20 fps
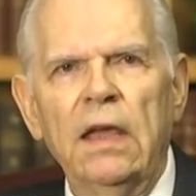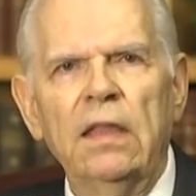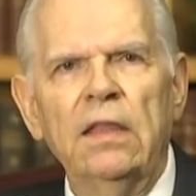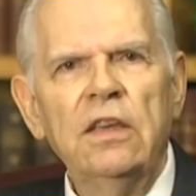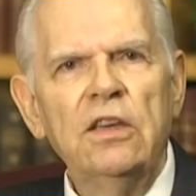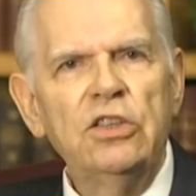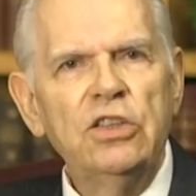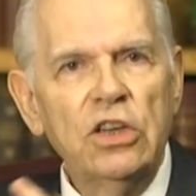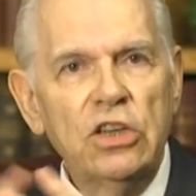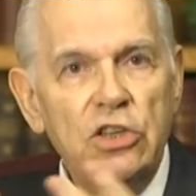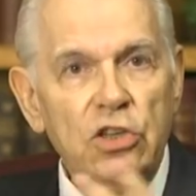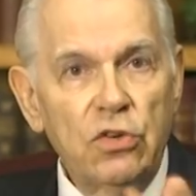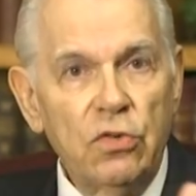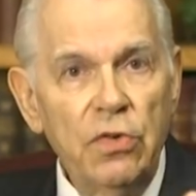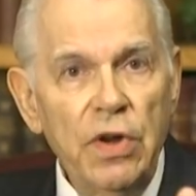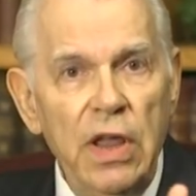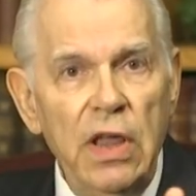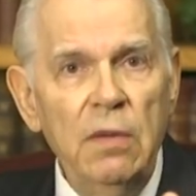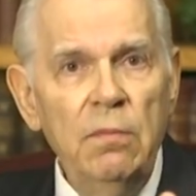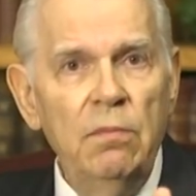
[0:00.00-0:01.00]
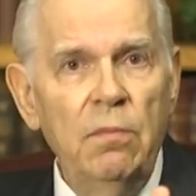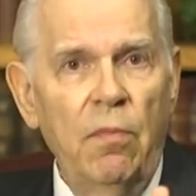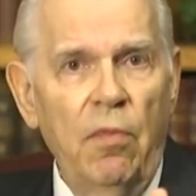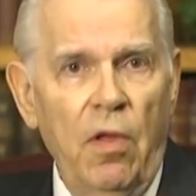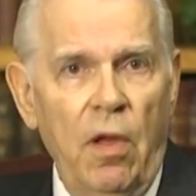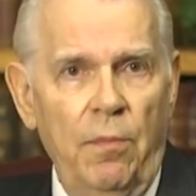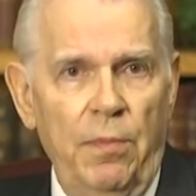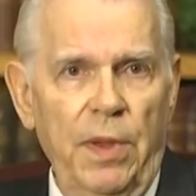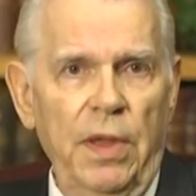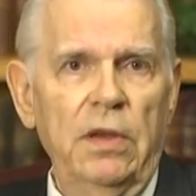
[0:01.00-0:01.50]
This extreme
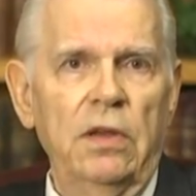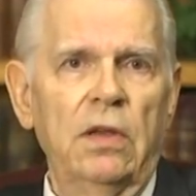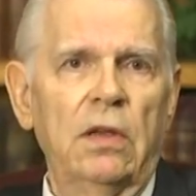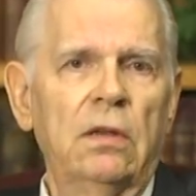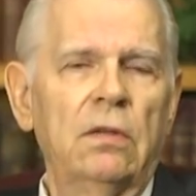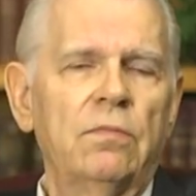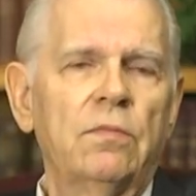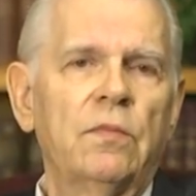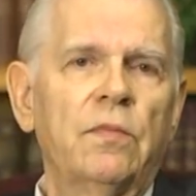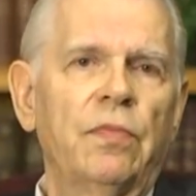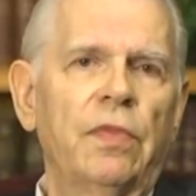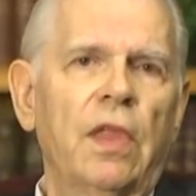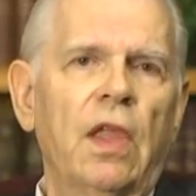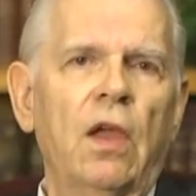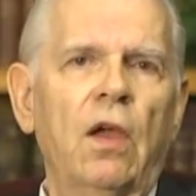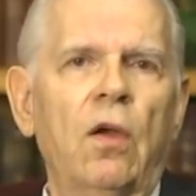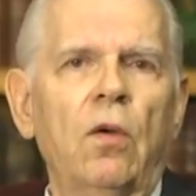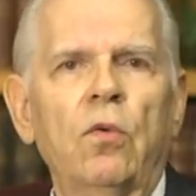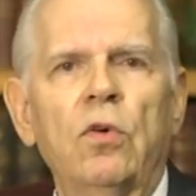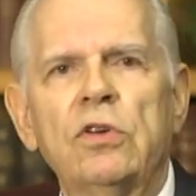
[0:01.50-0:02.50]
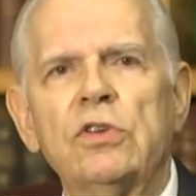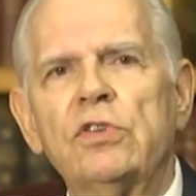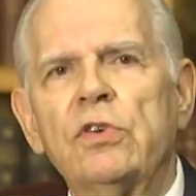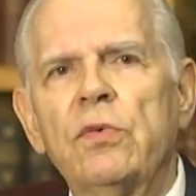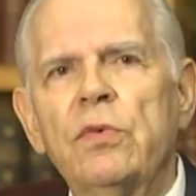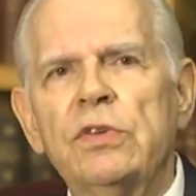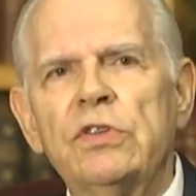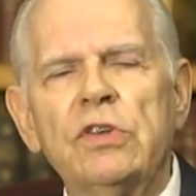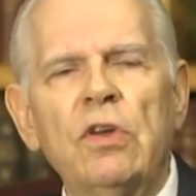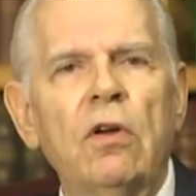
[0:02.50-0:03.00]
opinion was the
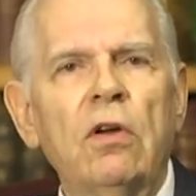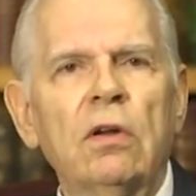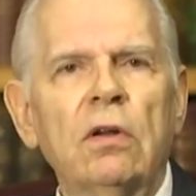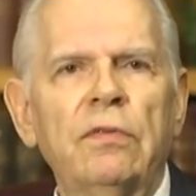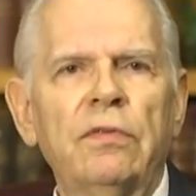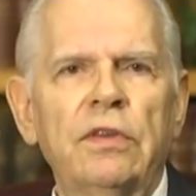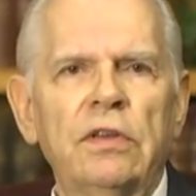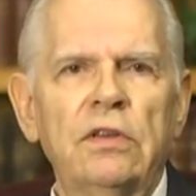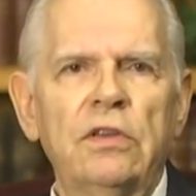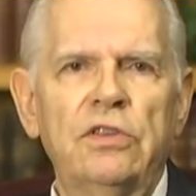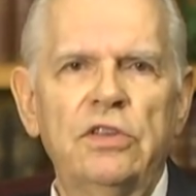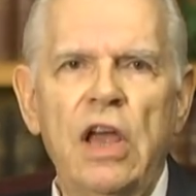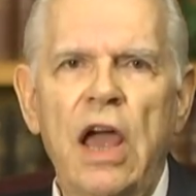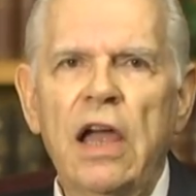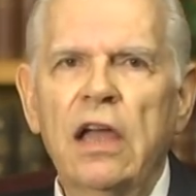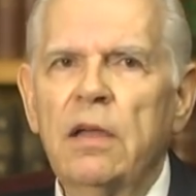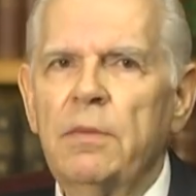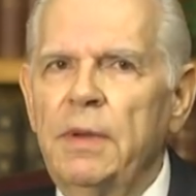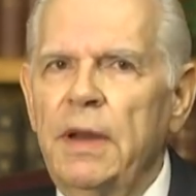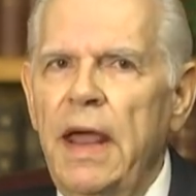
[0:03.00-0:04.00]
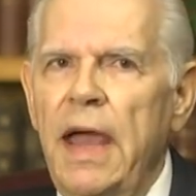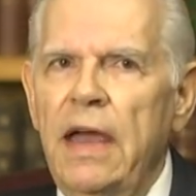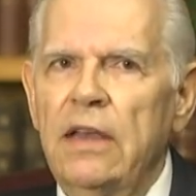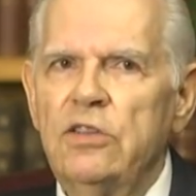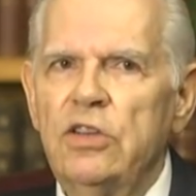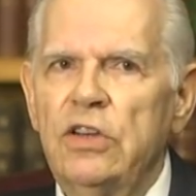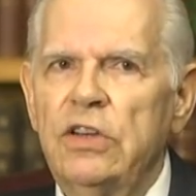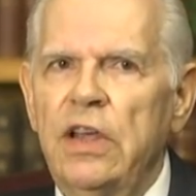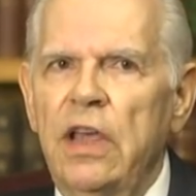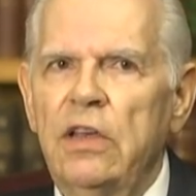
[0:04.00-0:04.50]
result of the Jacobin
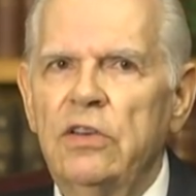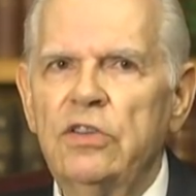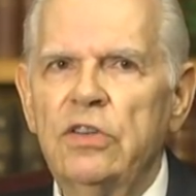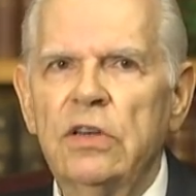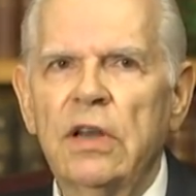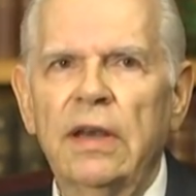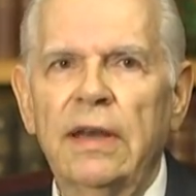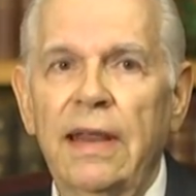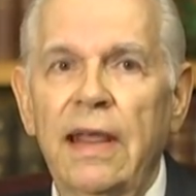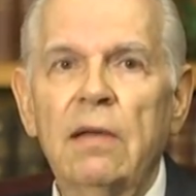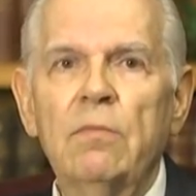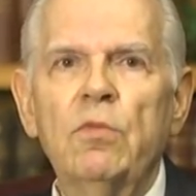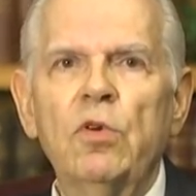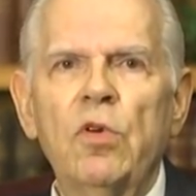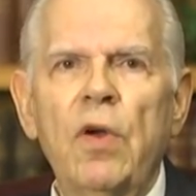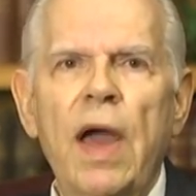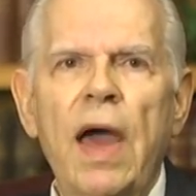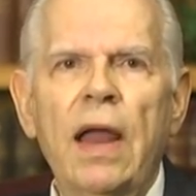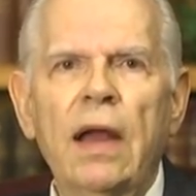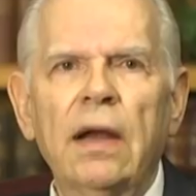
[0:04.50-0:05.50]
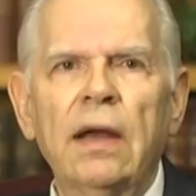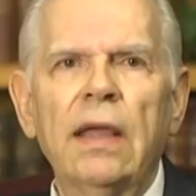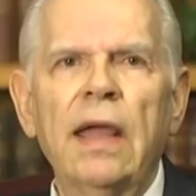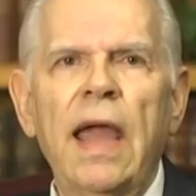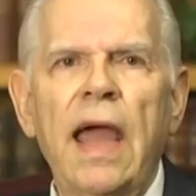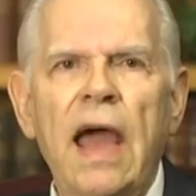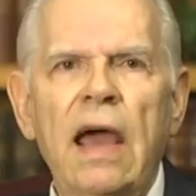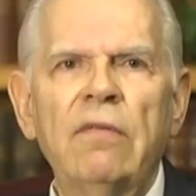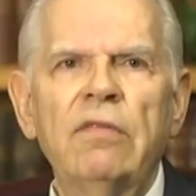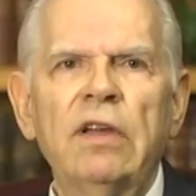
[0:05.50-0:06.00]
agitation and
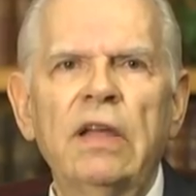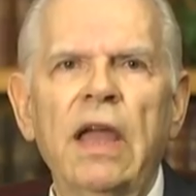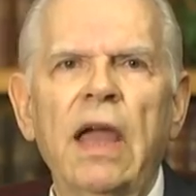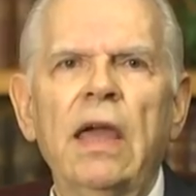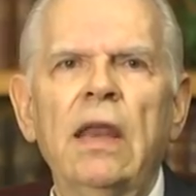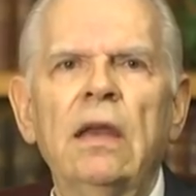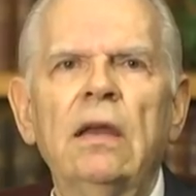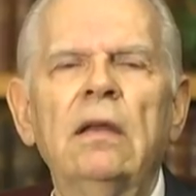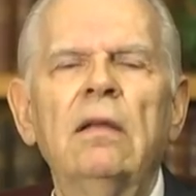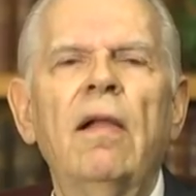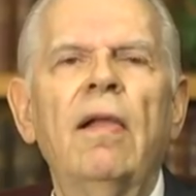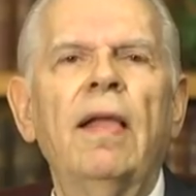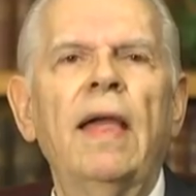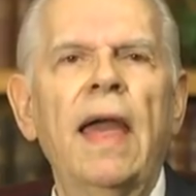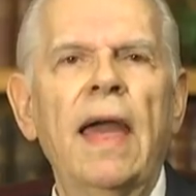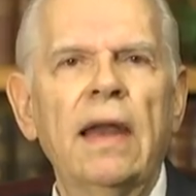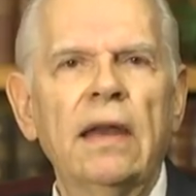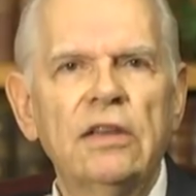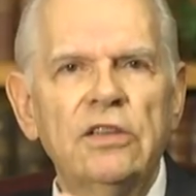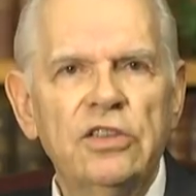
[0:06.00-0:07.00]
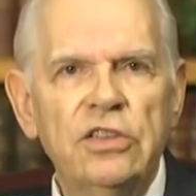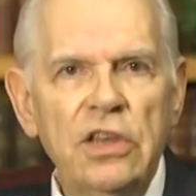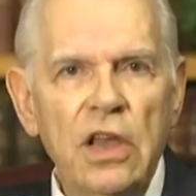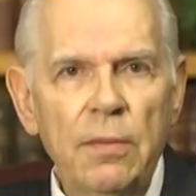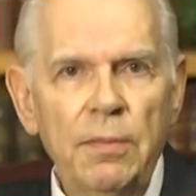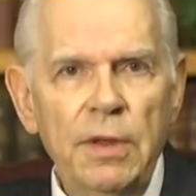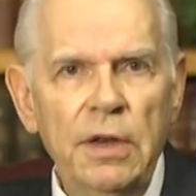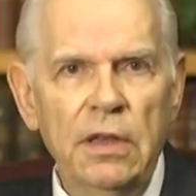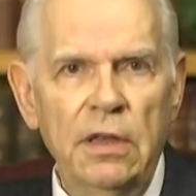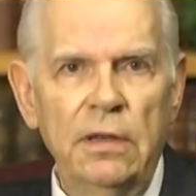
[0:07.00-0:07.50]
immorality advocated and
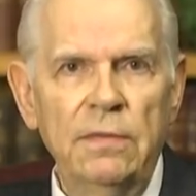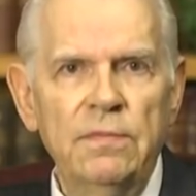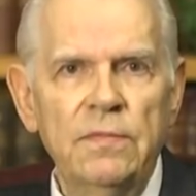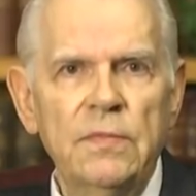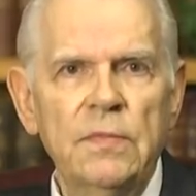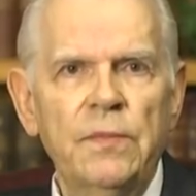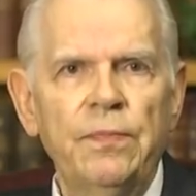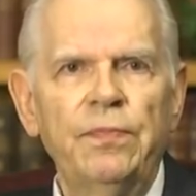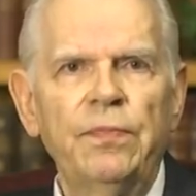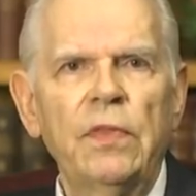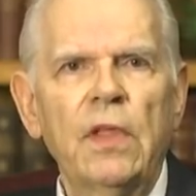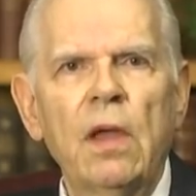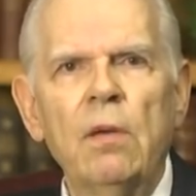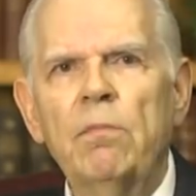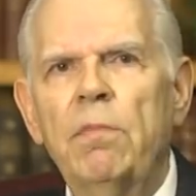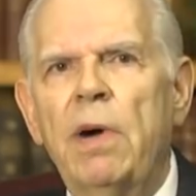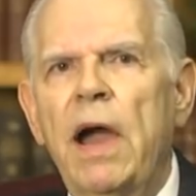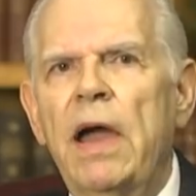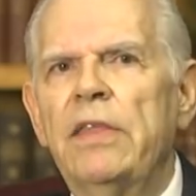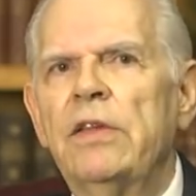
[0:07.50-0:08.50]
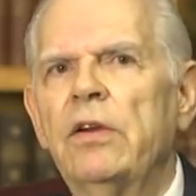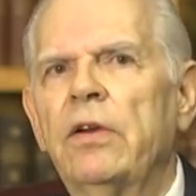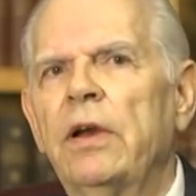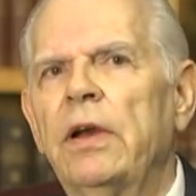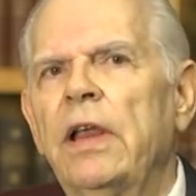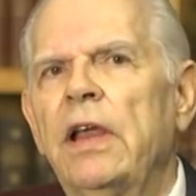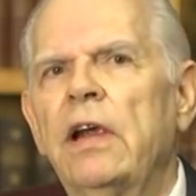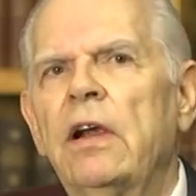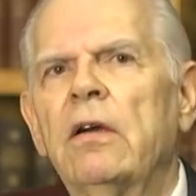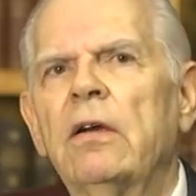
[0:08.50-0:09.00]
exhibited by their
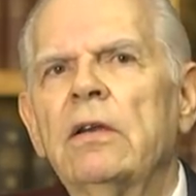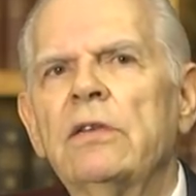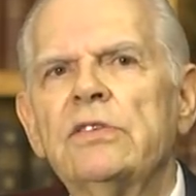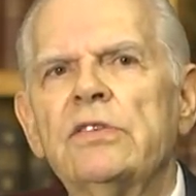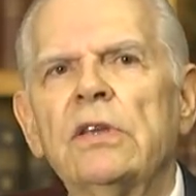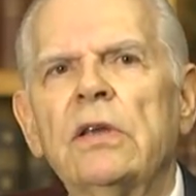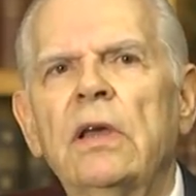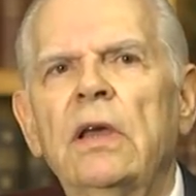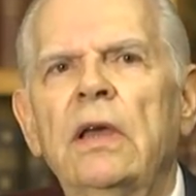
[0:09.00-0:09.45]
adherents